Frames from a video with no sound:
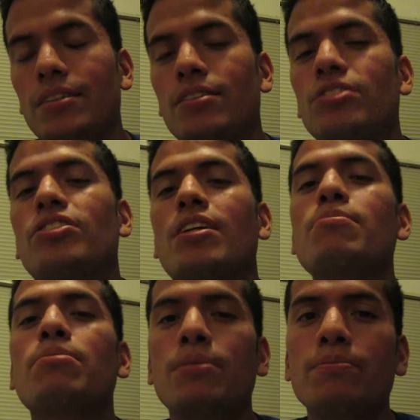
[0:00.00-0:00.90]

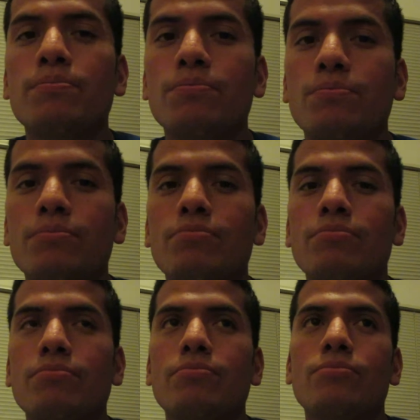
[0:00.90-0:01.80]
some of them
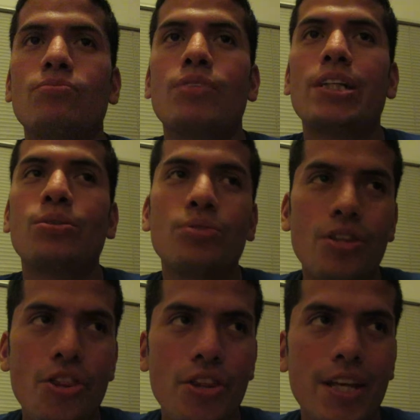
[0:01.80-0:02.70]
I don't
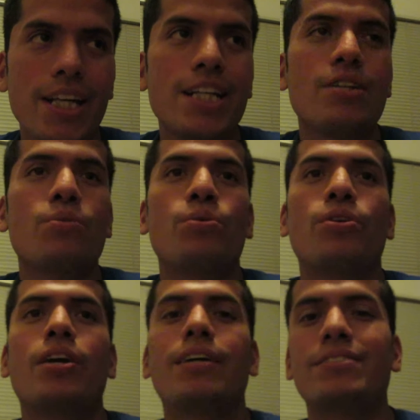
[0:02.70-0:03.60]
think
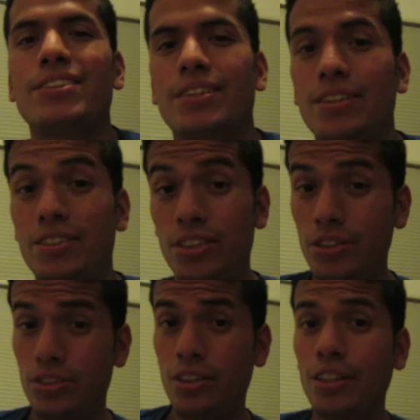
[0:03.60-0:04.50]
were having sex
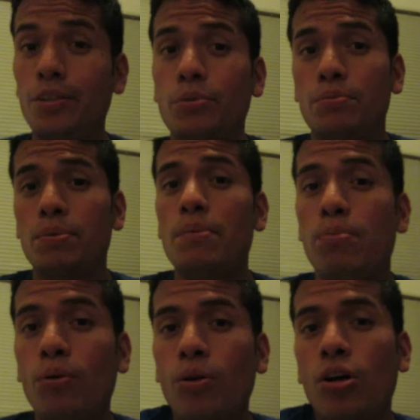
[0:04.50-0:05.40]
necessarily with
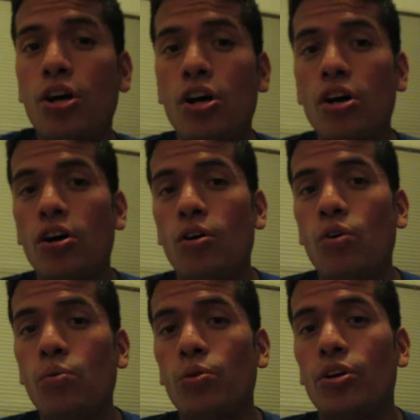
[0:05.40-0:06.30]
people
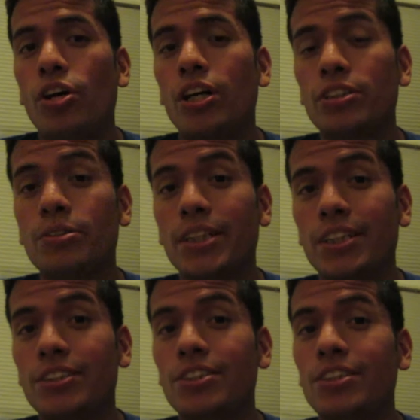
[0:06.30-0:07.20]
who were
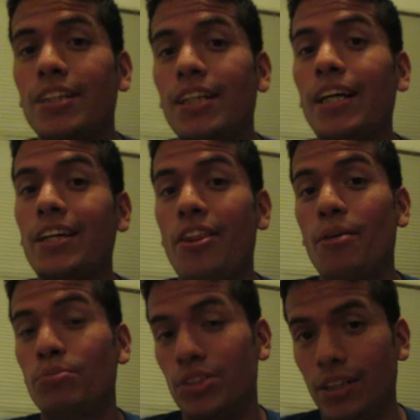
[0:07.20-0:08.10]
underage like
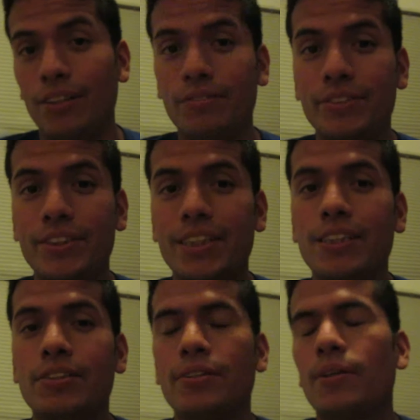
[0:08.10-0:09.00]
themselves.
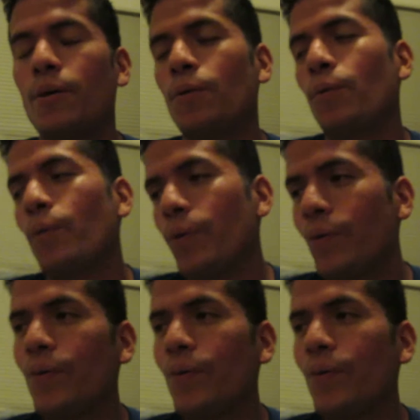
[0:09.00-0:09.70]
So